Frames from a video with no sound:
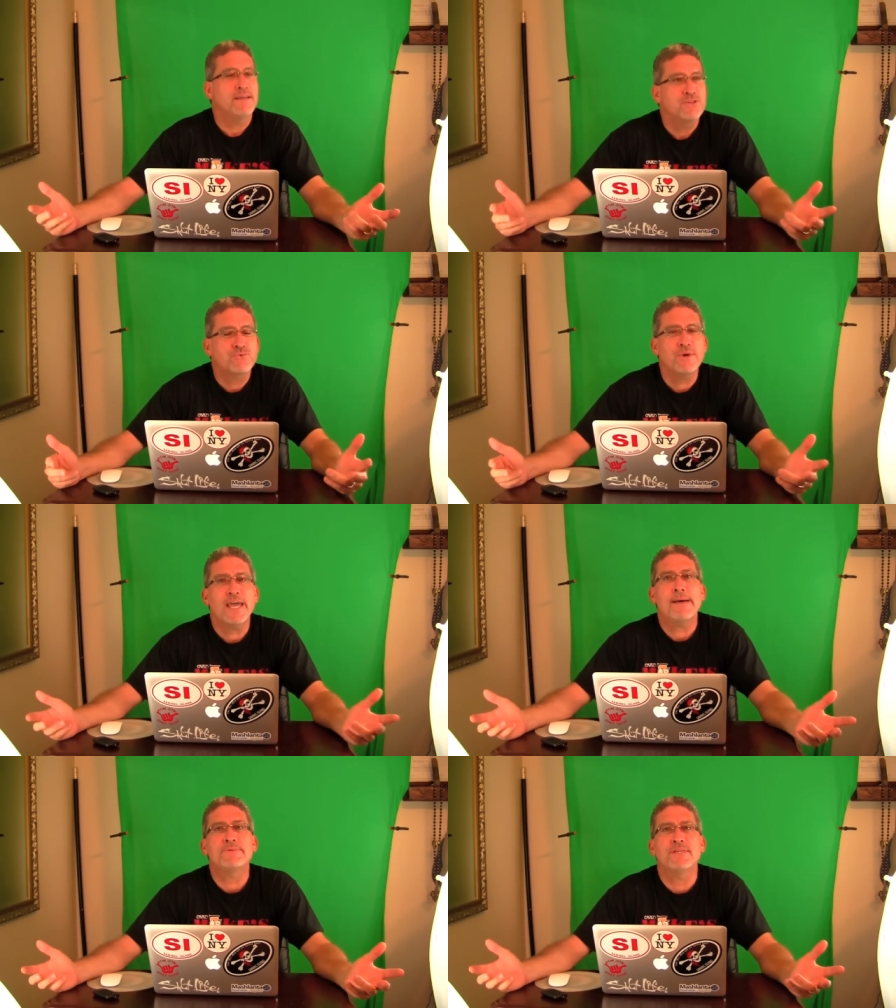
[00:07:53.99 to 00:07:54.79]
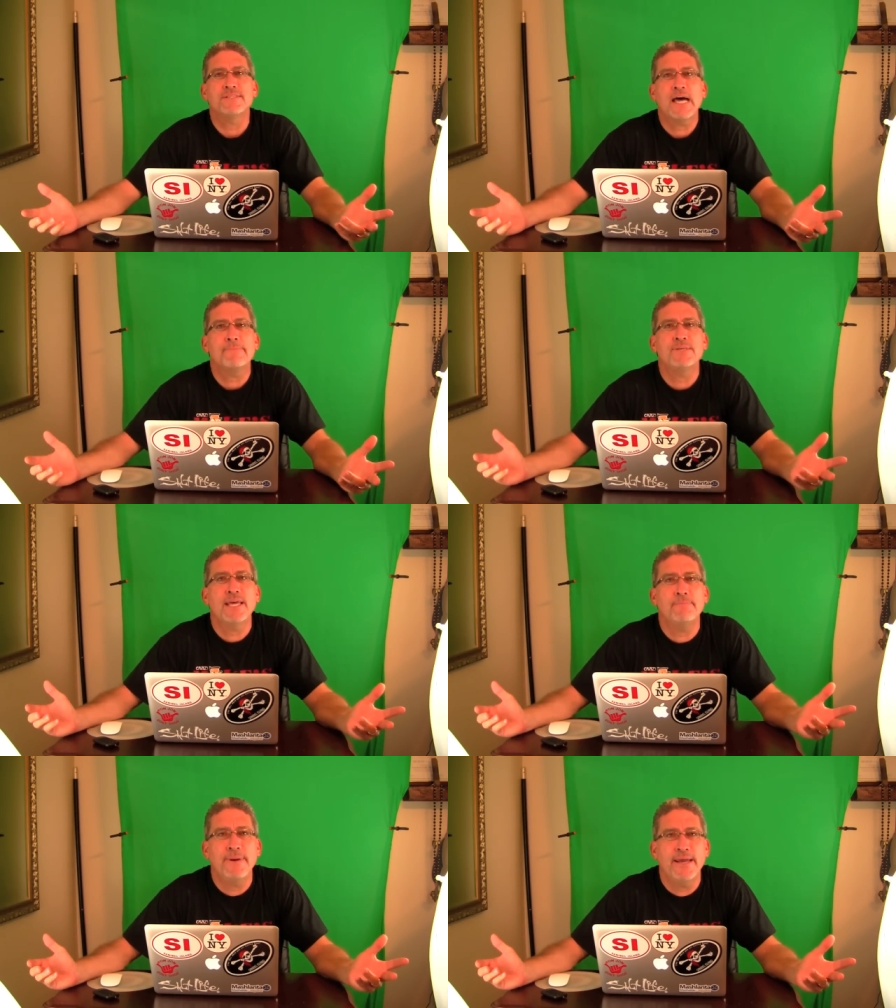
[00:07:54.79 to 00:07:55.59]
Three apps in the top
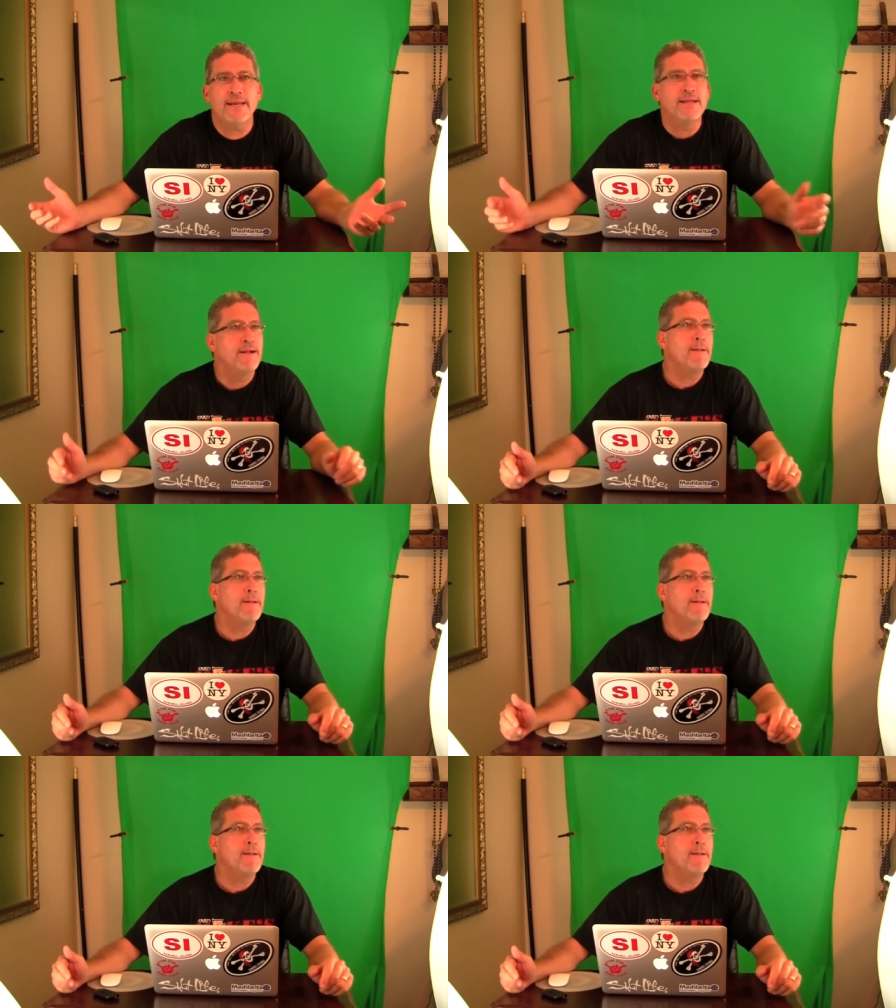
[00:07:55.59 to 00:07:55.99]
10 paid.